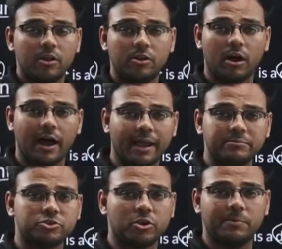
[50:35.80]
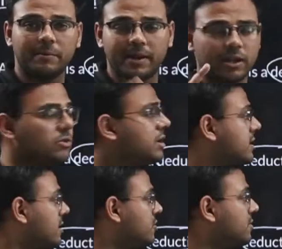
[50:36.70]
Now I am the shopkeeper and you are
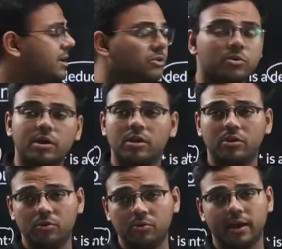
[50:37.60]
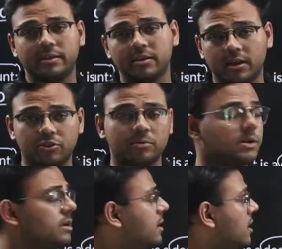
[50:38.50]
the consumer. You as a
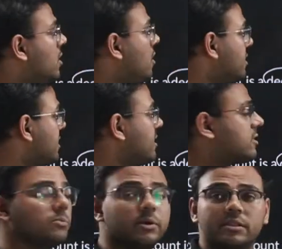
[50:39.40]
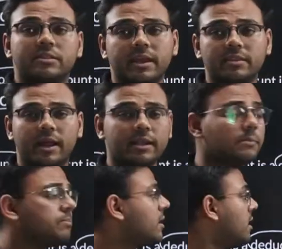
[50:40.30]
consumer or the customer said
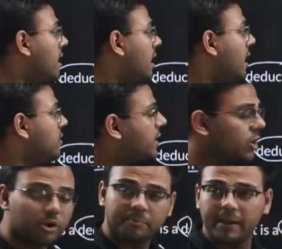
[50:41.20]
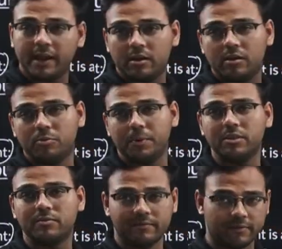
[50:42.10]
that you cannot pay
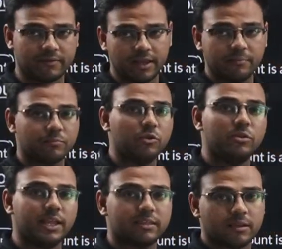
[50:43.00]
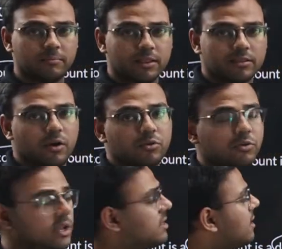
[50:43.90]
rupees 150. You need some discount.
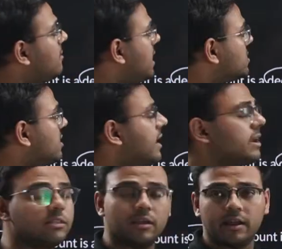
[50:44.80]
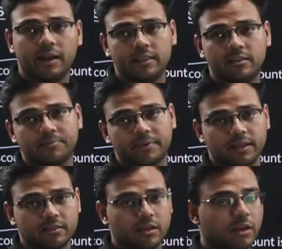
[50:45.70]
You need some reduction at this
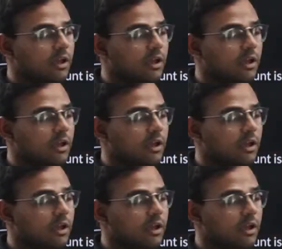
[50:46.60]
price.